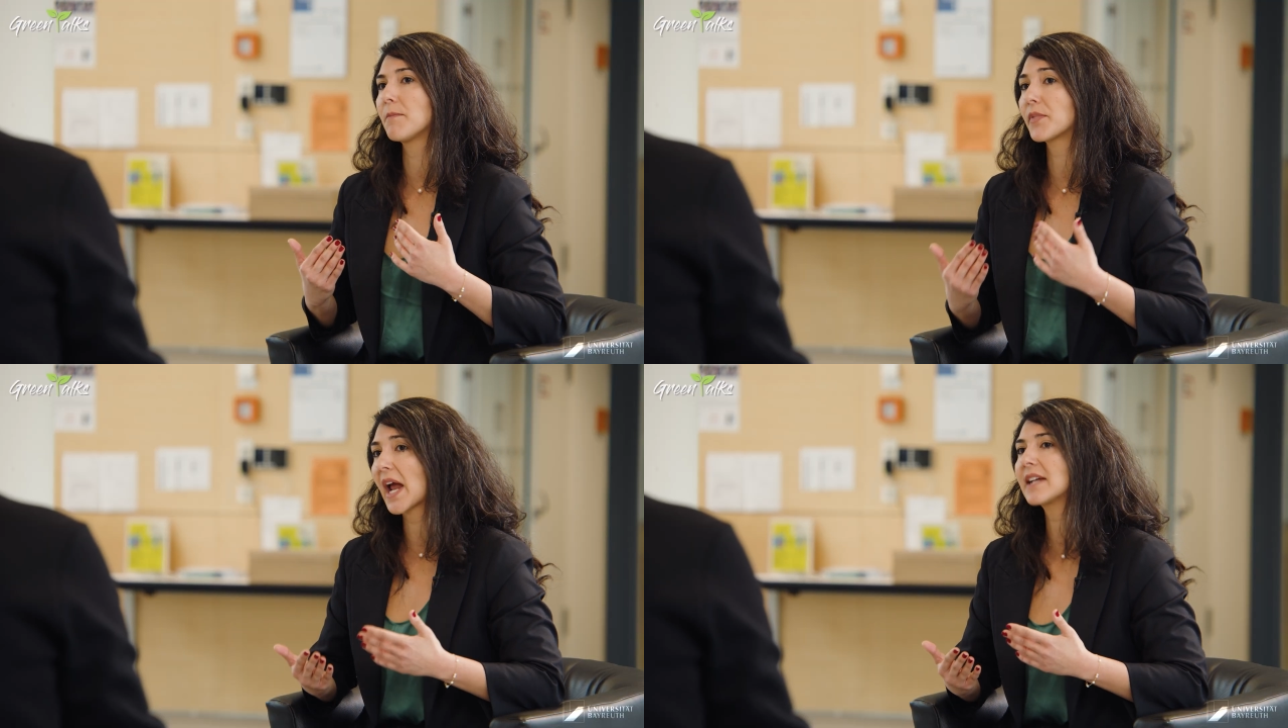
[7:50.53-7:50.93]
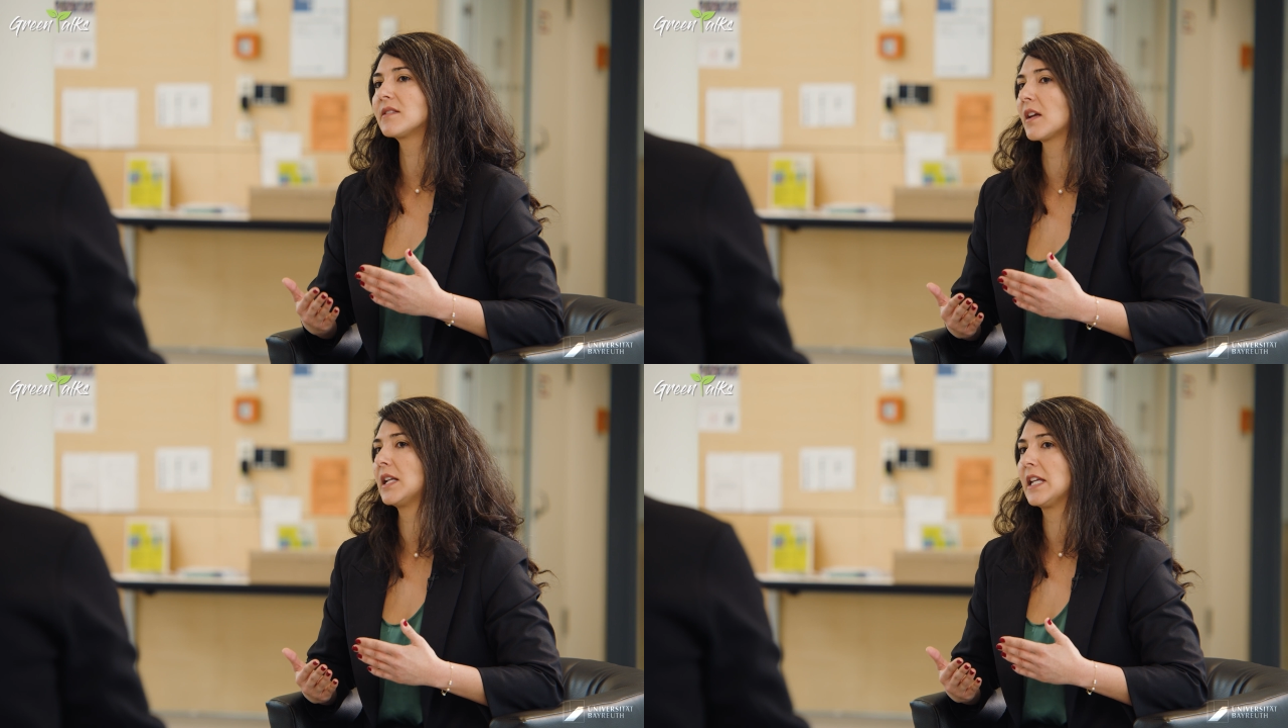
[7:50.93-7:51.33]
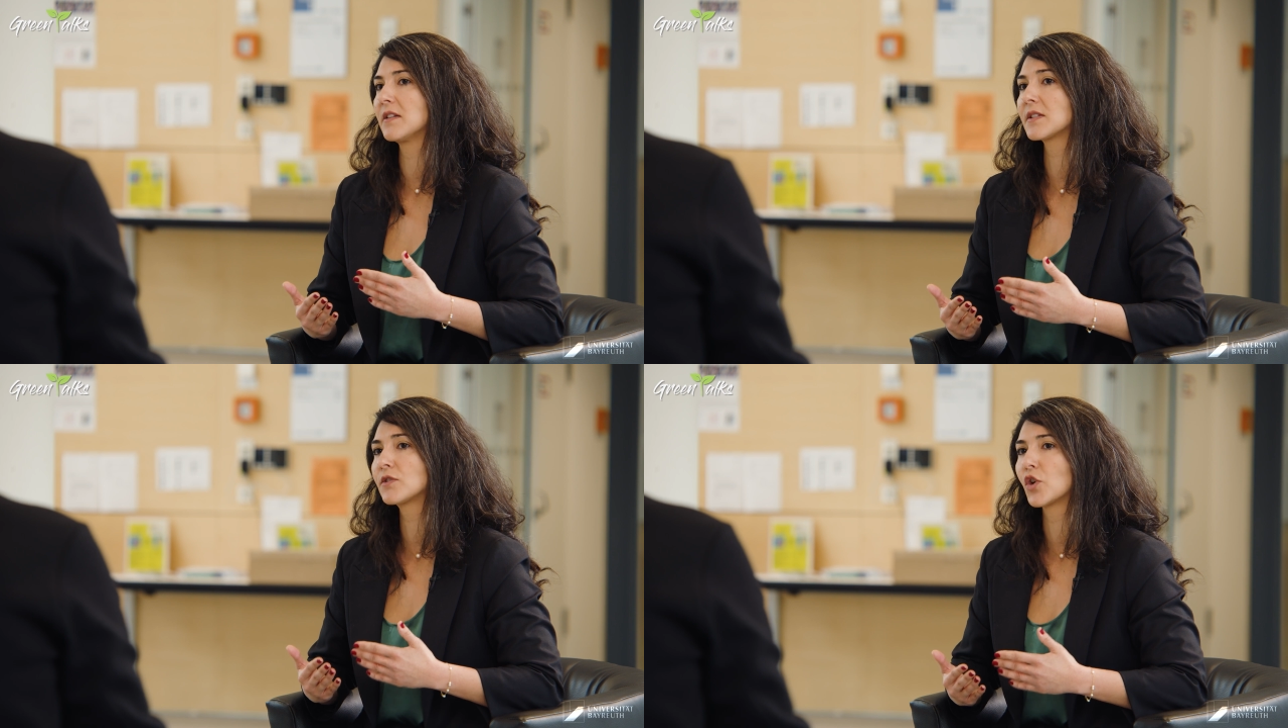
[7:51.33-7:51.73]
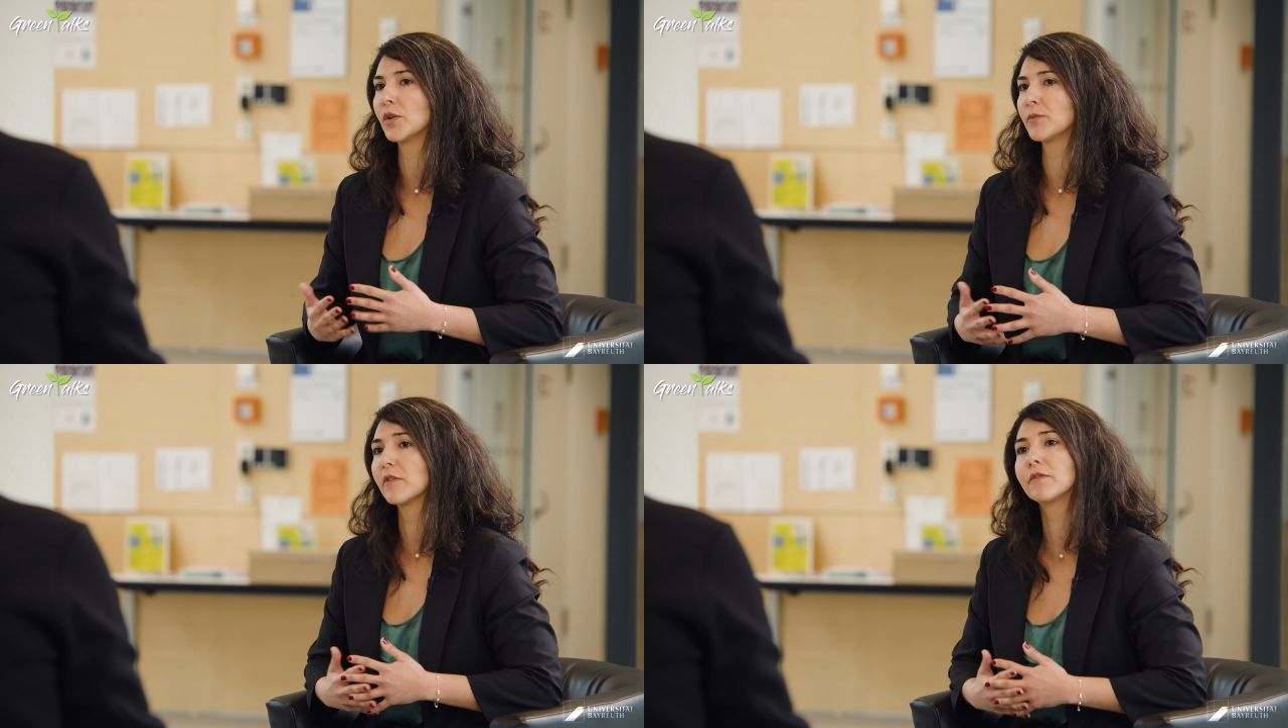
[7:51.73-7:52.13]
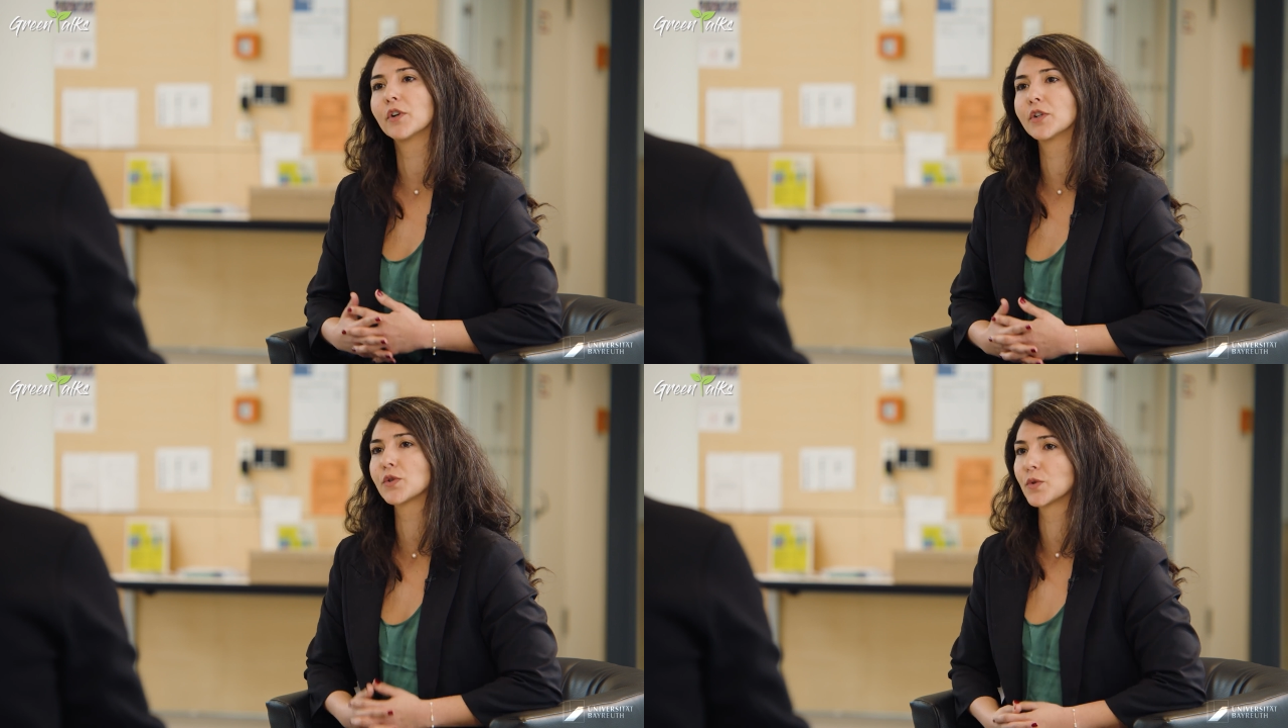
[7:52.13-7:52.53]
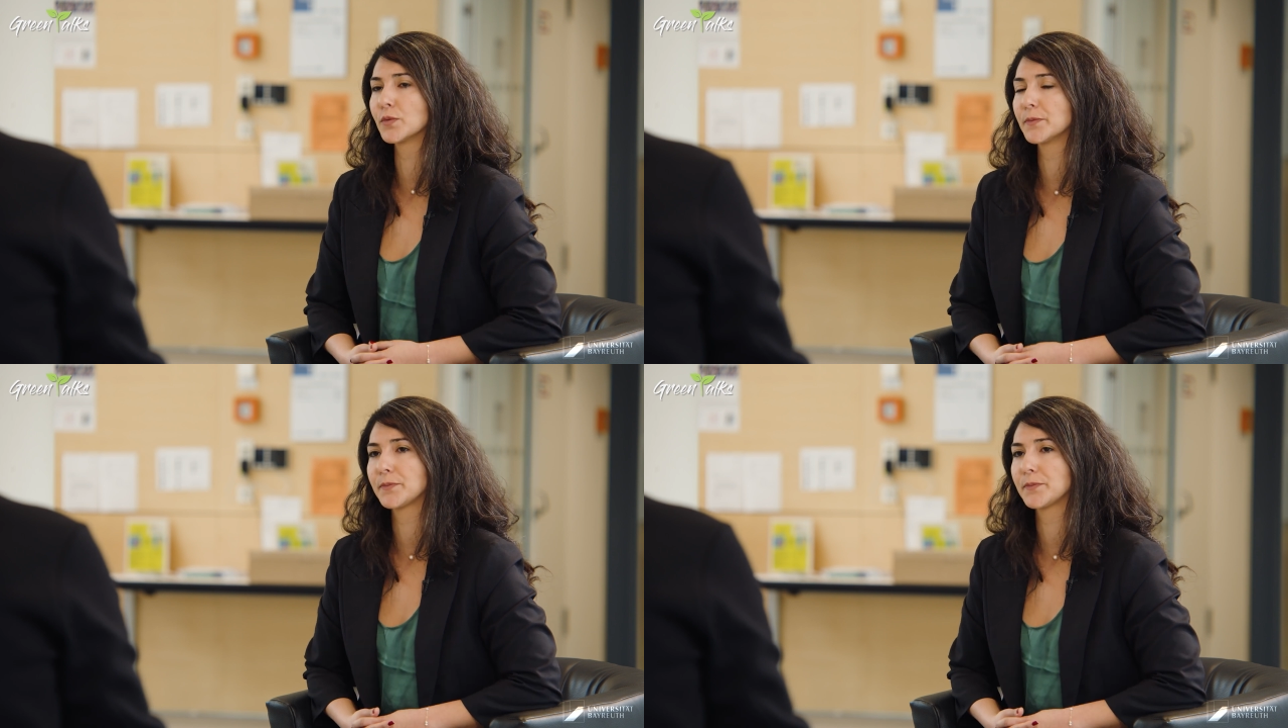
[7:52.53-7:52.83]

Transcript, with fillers: practically this term refer to?